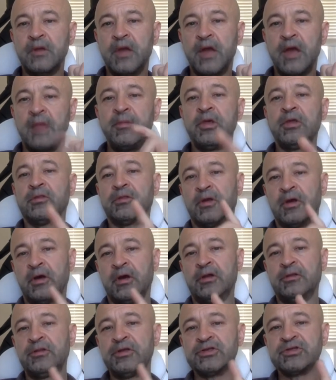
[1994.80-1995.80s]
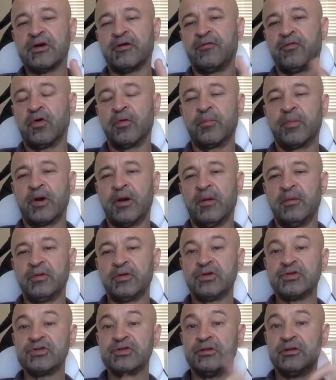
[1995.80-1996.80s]
I mean, uh, these are four
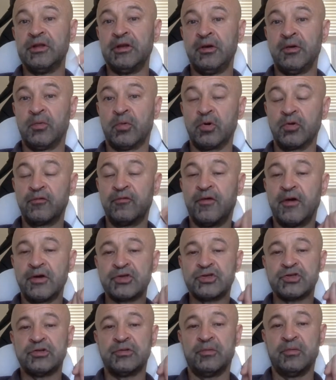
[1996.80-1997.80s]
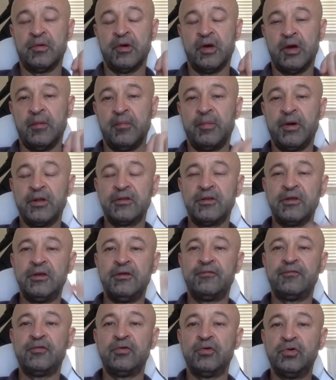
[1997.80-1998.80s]
parameters in the reward function, uh, but
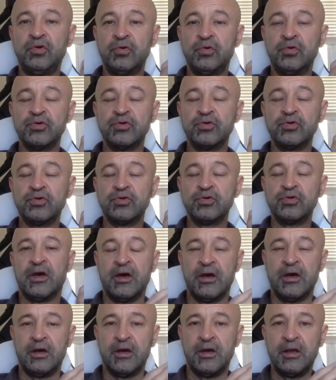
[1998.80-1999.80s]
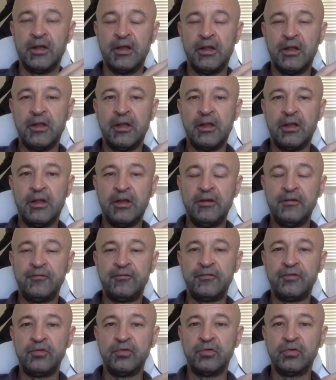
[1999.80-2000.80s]
if you use, uh,
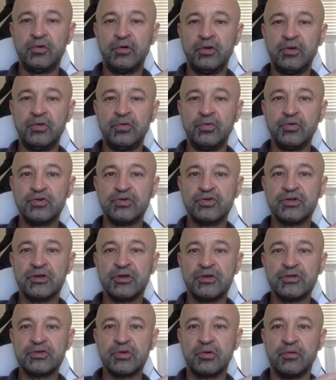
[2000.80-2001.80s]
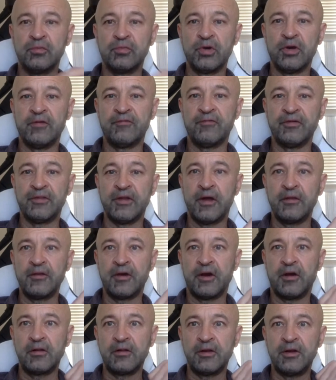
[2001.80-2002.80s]
if you use, uh, so we have
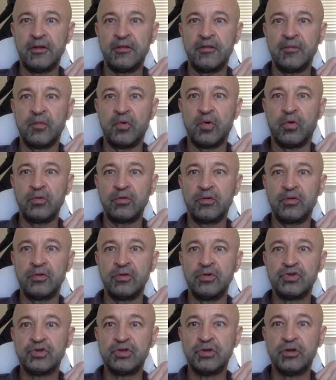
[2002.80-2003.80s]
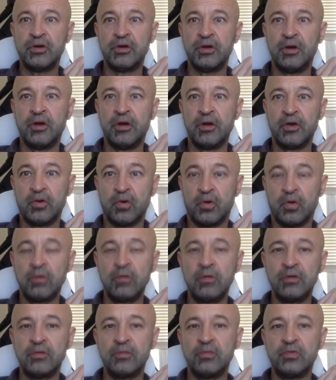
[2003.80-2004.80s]
another algorithm called G,
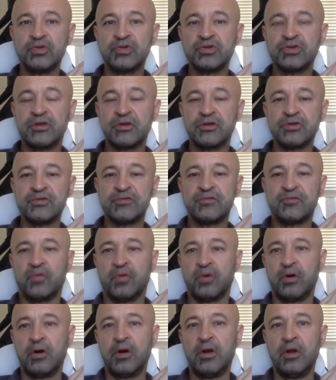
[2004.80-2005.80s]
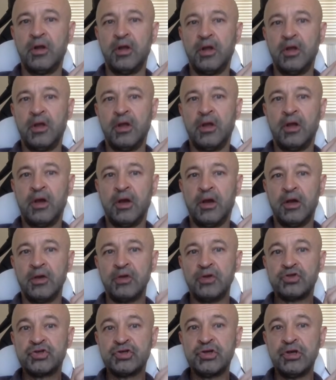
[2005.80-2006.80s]
GIRL, which stands for
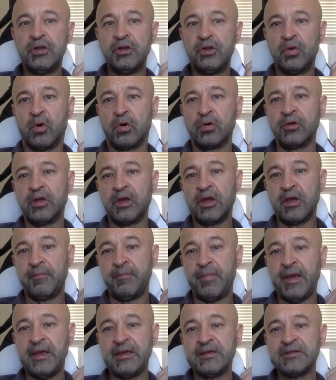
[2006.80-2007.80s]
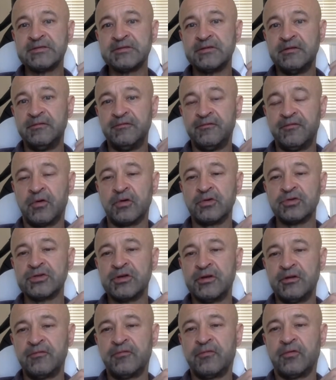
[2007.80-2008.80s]
G learning based inverse
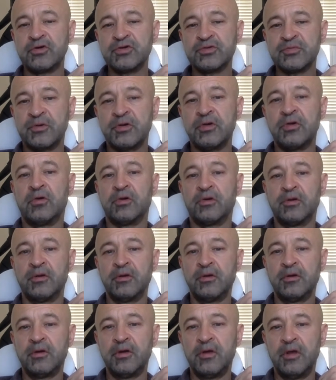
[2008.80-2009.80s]
reinforcement learning